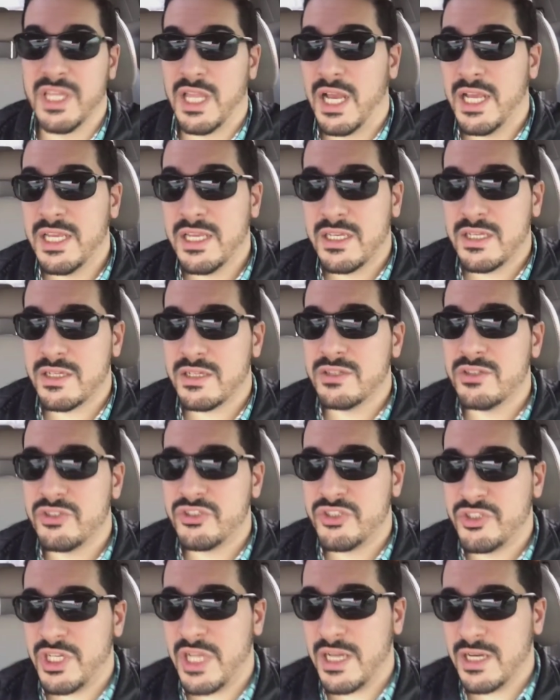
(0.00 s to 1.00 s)
like,
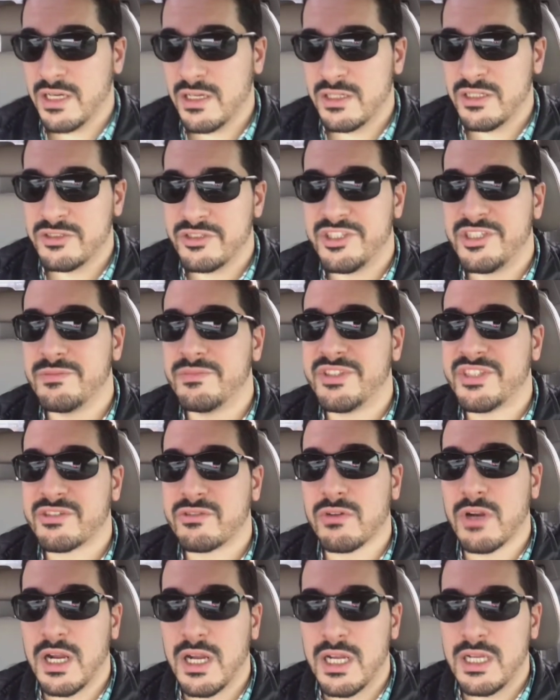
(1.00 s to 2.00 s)
share, and
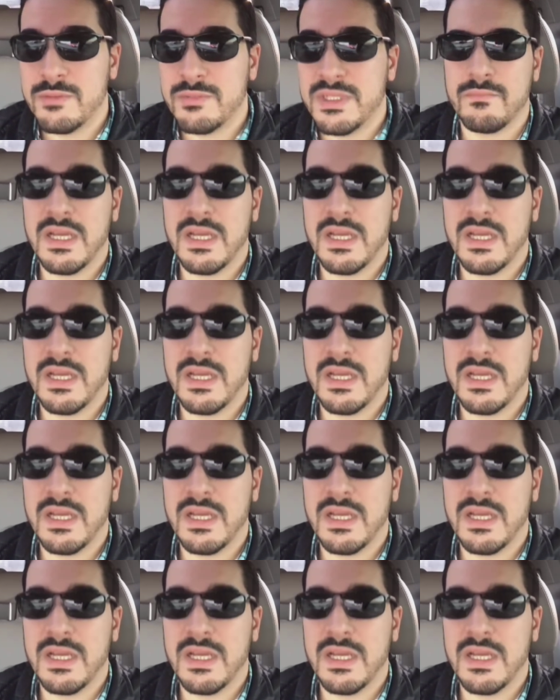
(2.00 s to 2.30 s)
subscribe,